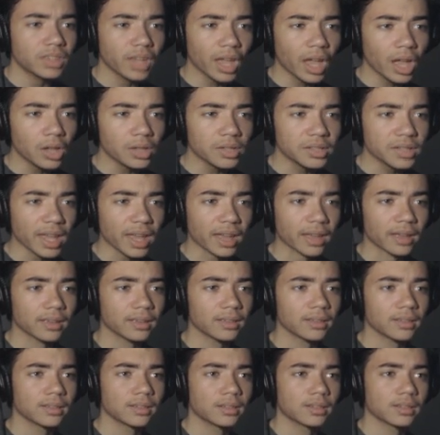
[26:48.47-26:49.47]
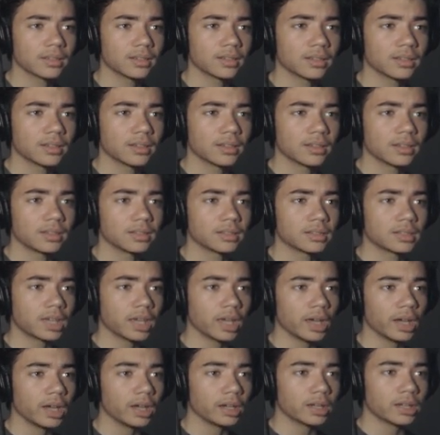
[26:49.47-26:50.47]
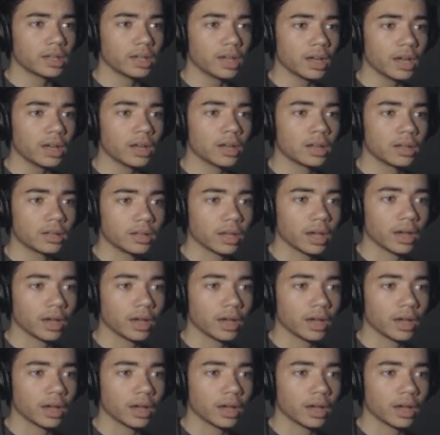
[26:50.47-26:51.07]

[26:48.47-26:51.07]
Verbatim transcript: The hell's that? Kia, Kia!